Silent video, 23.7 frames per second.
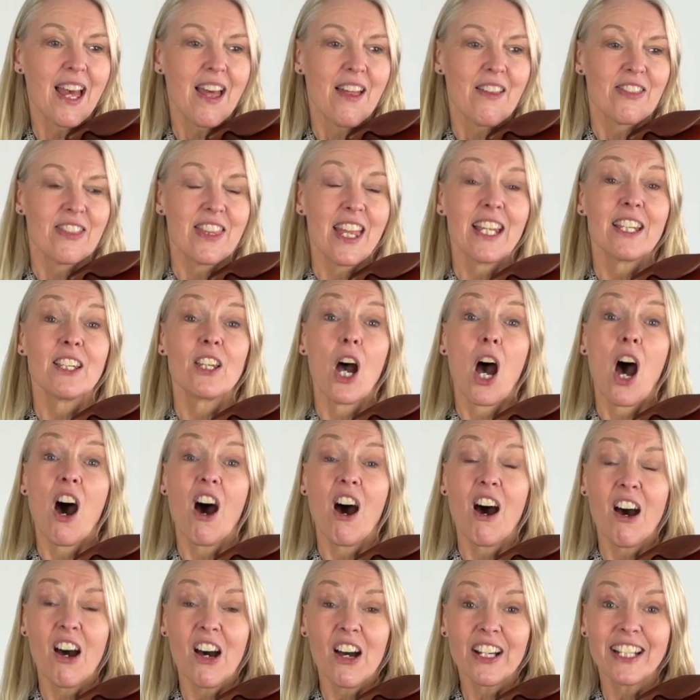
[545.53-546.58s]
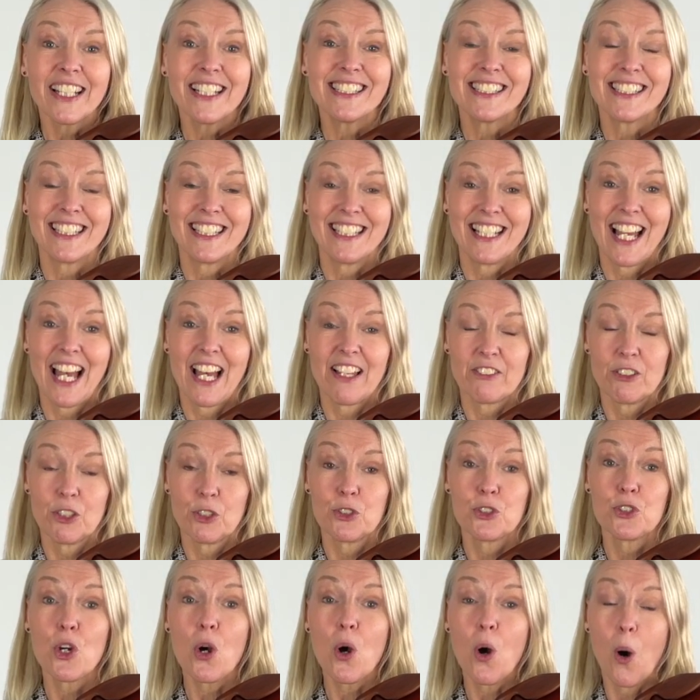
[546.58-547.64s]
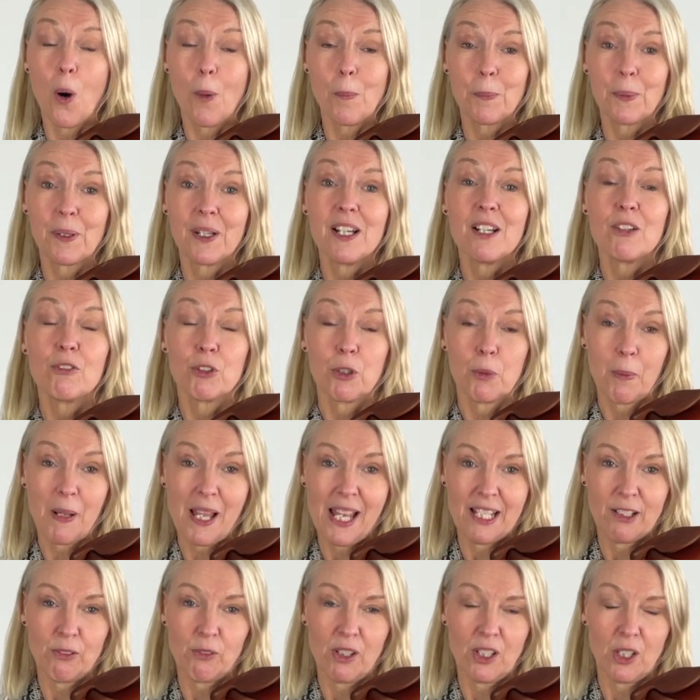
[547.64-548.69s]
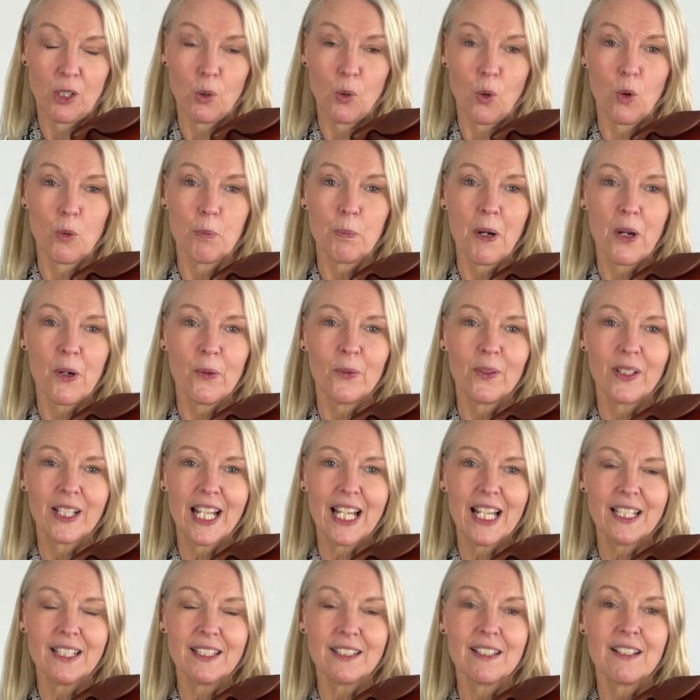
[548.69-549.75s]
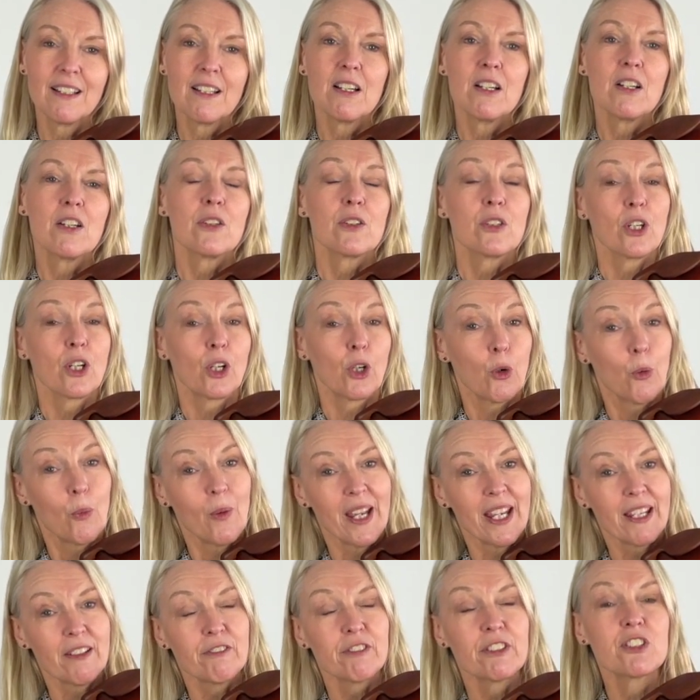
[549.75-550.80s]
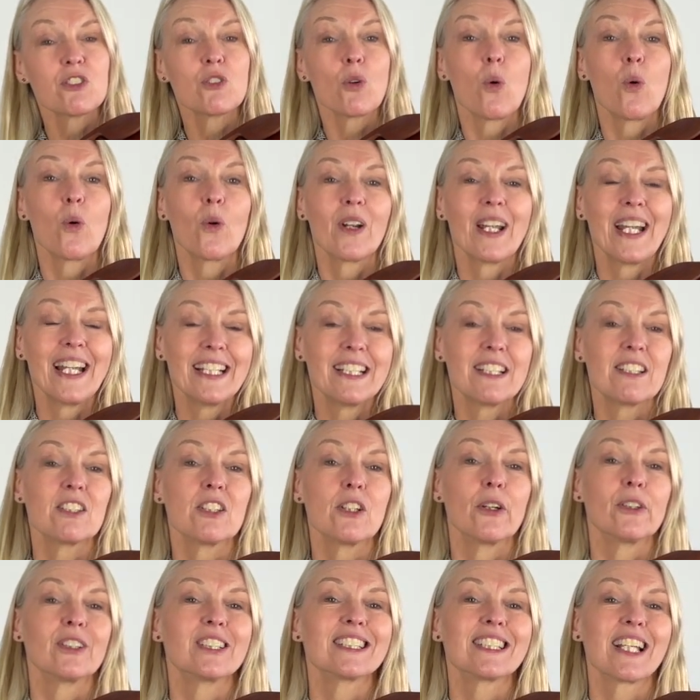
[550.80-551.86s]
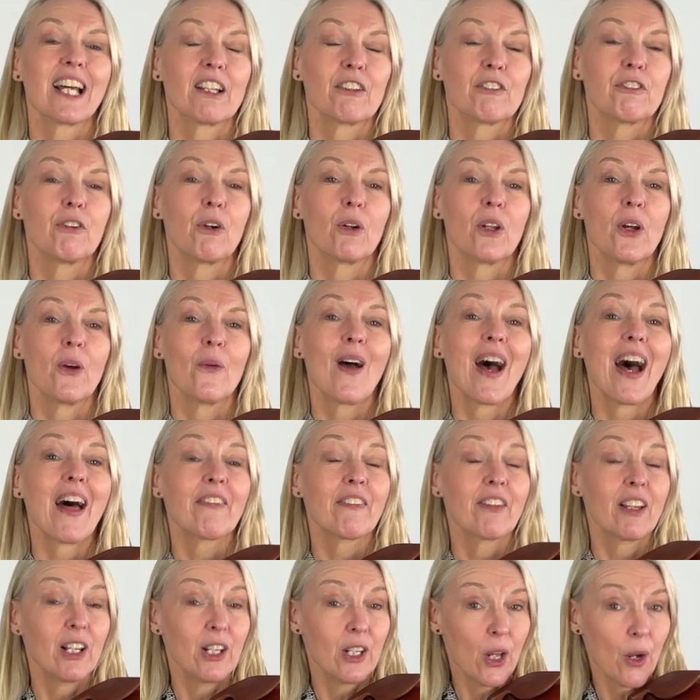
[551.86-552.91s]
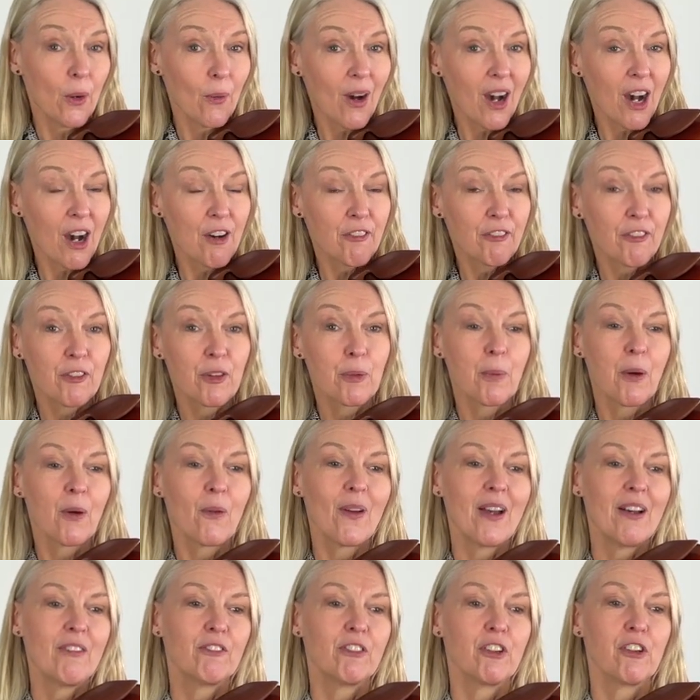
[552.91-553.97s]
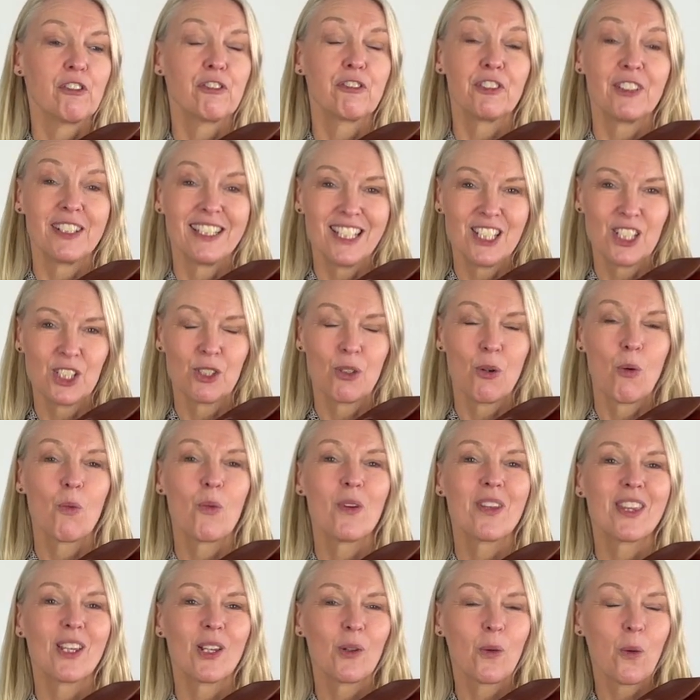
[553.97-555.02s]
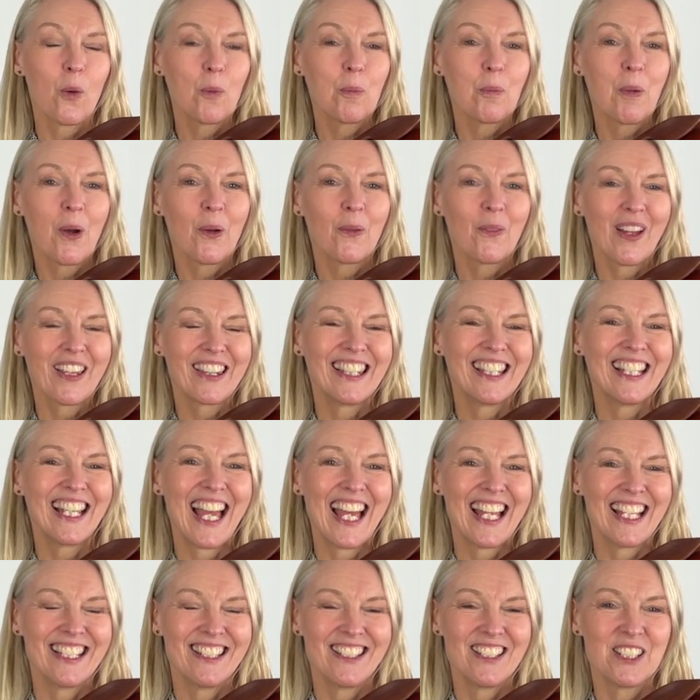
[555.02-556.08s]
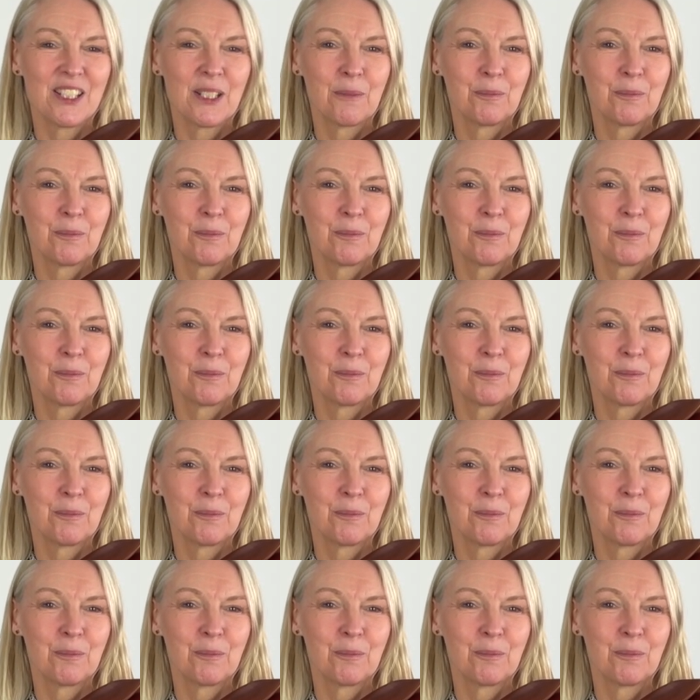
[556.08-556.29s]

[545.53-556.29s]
Then the high D at the top, we're playing with a long bow again. The quavers or eighth notes that follow at the lower half of the bow, and we'll finish with a long bow at the end.